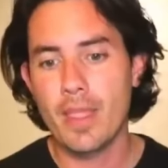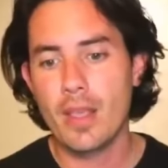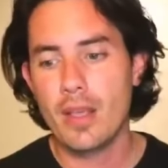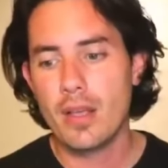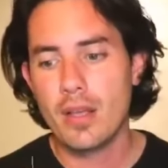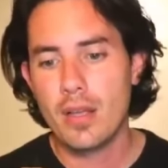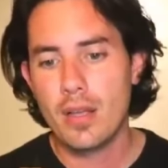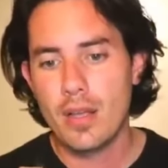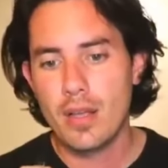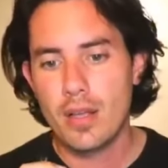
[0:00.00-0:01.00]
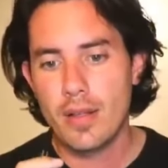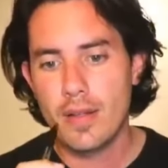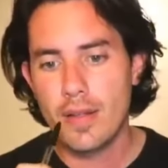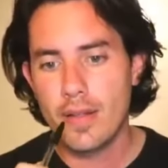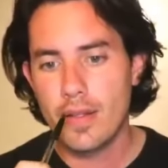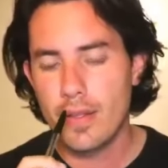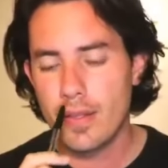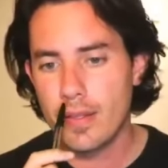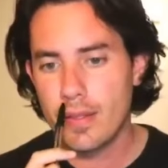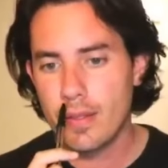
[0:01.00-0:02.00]

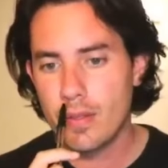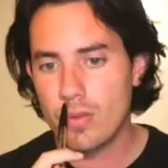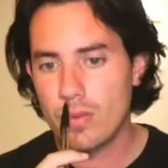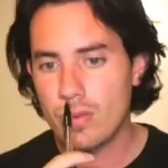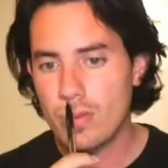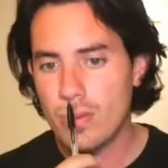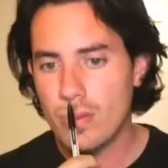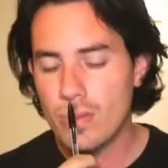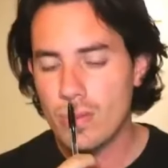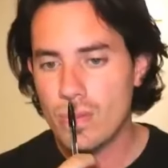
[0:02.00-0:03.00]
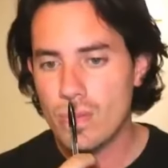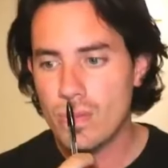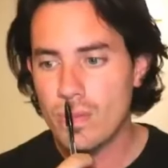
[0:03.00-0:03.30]
(no one is talking)